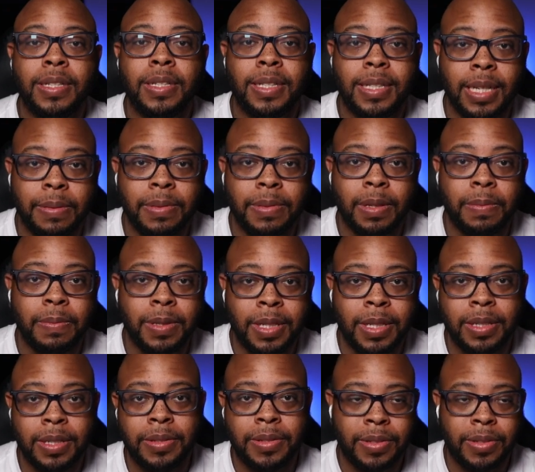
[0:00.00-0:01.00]
Samsung
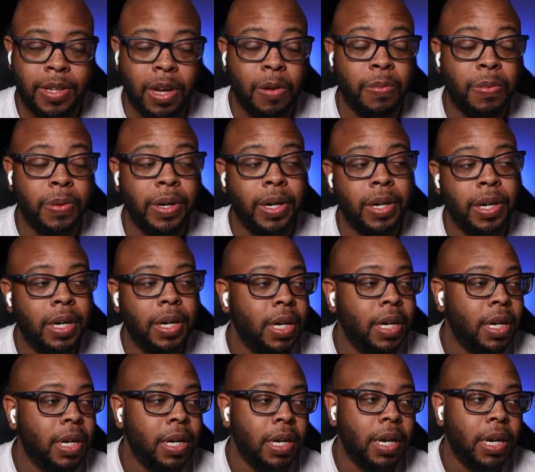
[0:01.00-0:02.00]
Magician software.
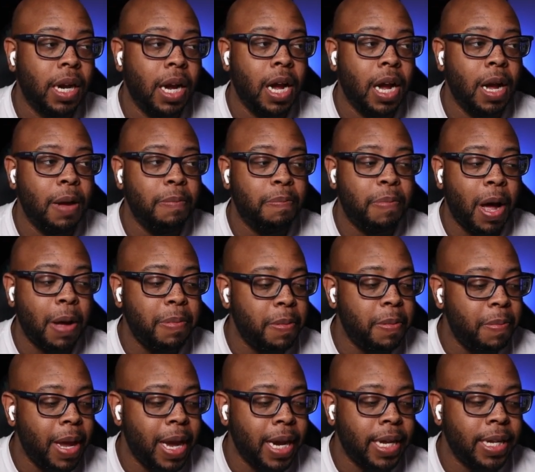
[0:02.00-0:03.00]
Pop it
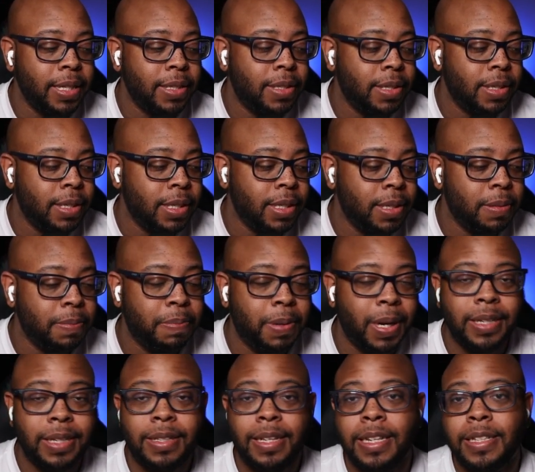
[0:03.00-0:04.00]
back into your
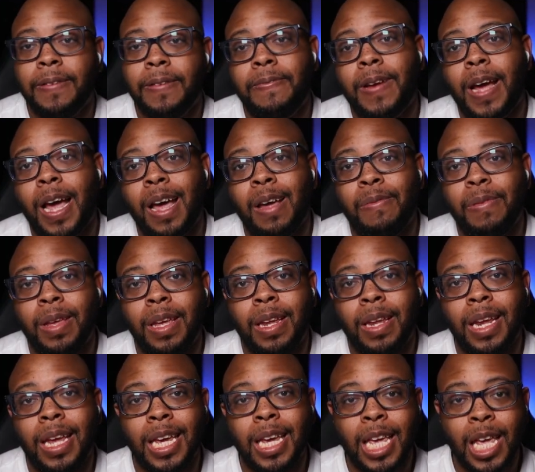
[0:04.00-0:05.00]
PlayStation 5
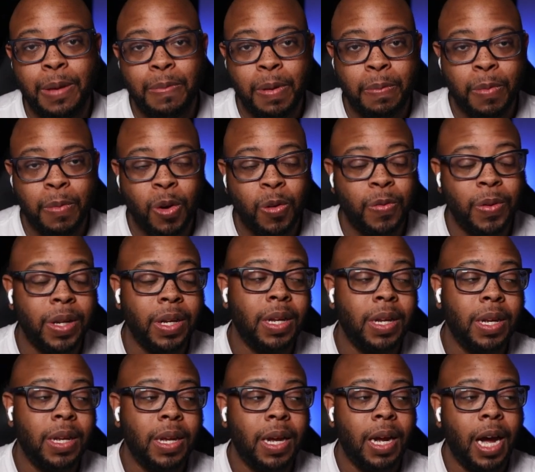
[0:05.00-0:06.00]
and keep it moving.
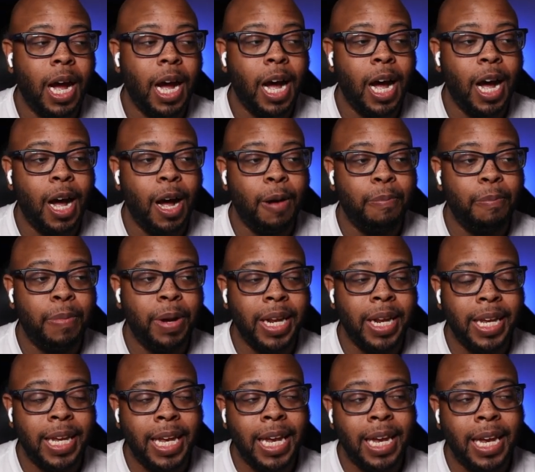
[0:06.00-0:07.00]
But
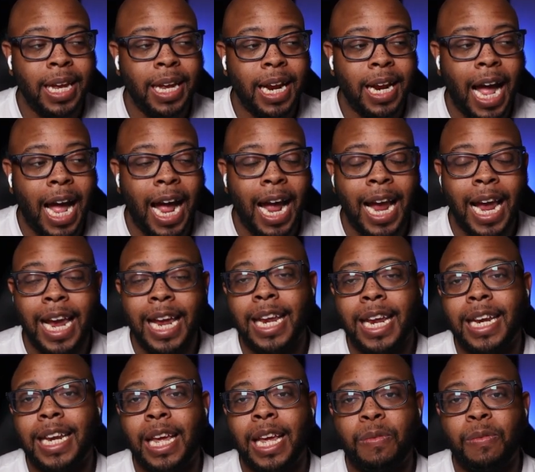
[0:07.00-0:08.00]
again, I hate
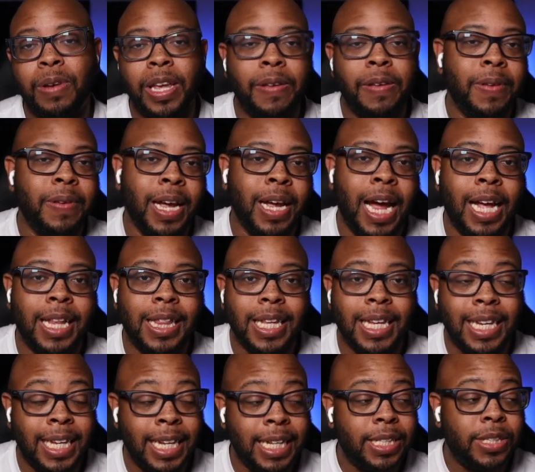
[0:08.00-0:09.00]
it that we even have to
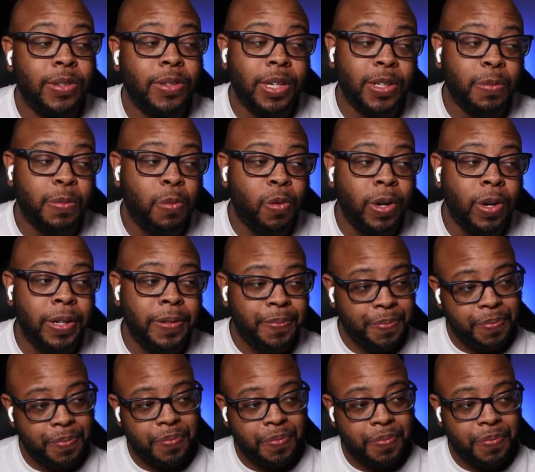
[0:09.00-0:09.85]
get to this point